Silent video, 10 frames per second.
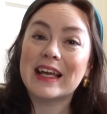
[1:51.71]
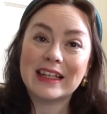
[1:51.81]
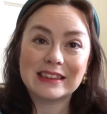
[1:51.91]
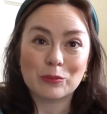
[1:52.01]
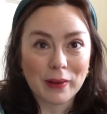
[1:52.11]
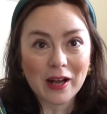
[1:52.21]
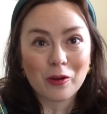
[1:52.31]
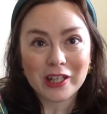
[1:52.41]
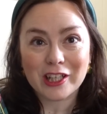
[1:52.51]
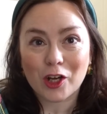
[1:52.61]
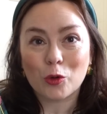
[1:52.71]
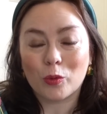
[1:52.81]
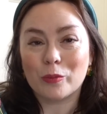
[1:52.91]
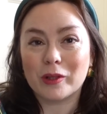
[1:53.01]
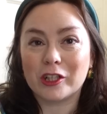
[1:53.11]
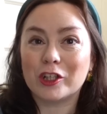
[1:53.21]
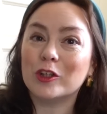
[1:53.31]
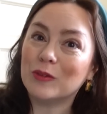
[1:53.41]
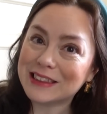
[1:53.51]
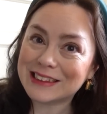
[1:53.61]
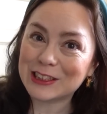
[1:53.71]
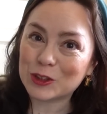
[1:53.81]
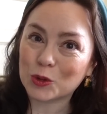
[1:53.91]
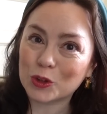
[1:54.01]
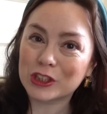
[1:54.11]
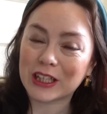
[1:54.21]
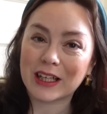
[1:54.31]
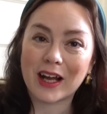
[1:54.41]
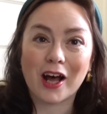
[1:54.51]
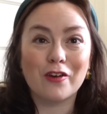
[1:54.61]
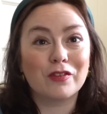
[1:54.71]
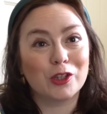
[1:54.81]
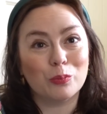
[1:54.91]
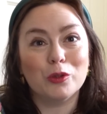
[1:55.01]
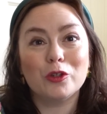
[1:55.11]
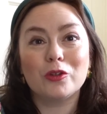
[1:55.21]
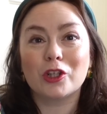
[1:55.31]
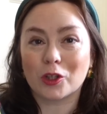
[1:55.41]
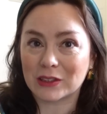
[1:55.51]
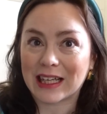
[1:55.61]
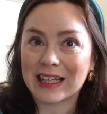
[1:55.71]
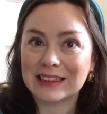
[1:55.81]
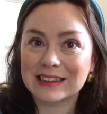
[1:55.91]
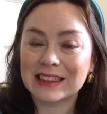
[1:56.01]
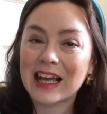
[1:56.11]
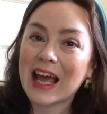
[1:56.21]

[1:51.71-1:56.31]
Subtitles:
It's about a young woman who is the daughter of the moon goddess,